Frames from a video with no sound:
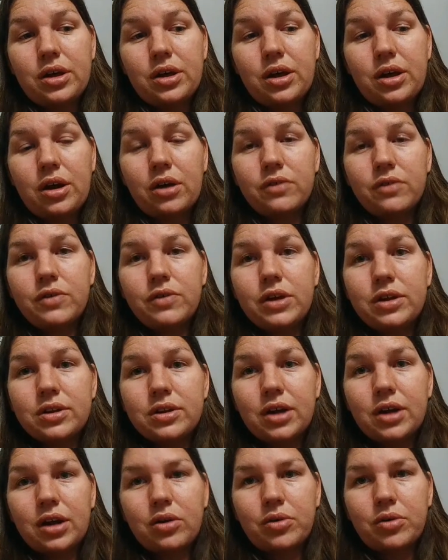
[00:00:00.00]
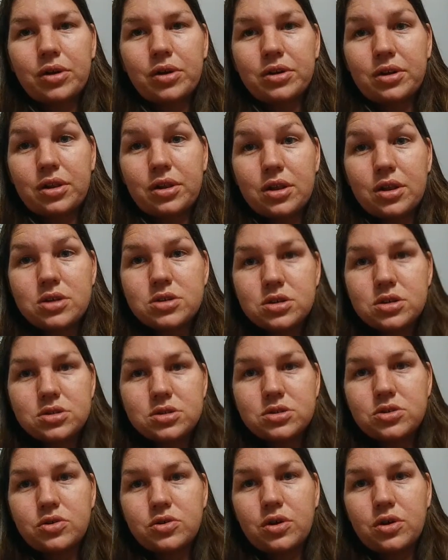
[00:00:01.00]
RV style ones that they charge
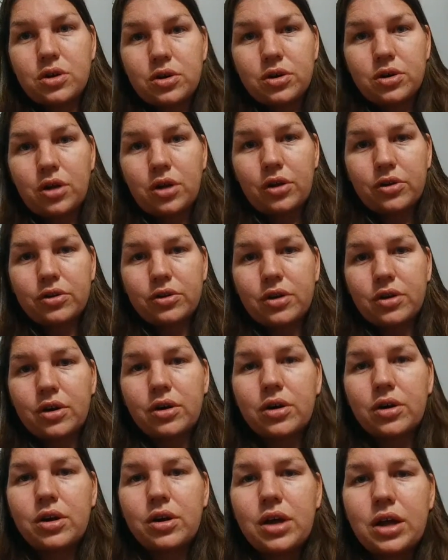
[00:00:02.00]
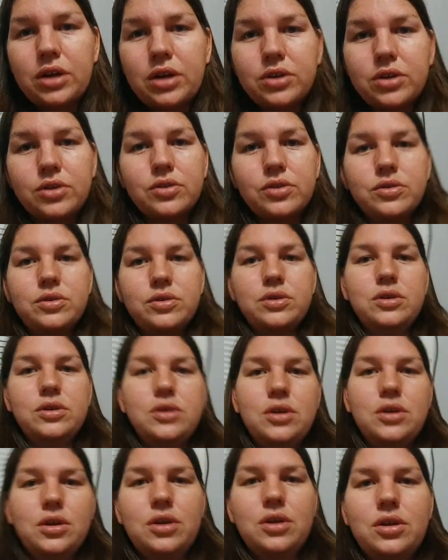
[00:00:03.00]
$200 are and do.
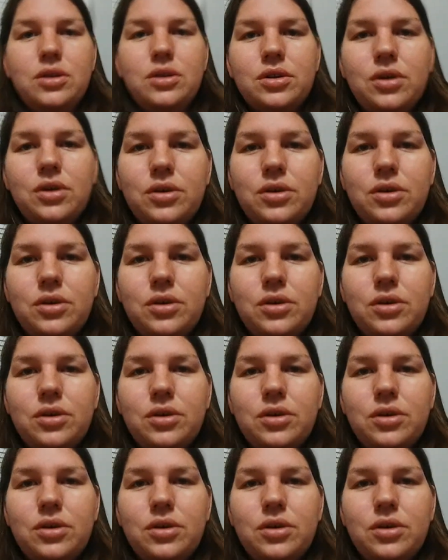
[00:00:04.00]
So,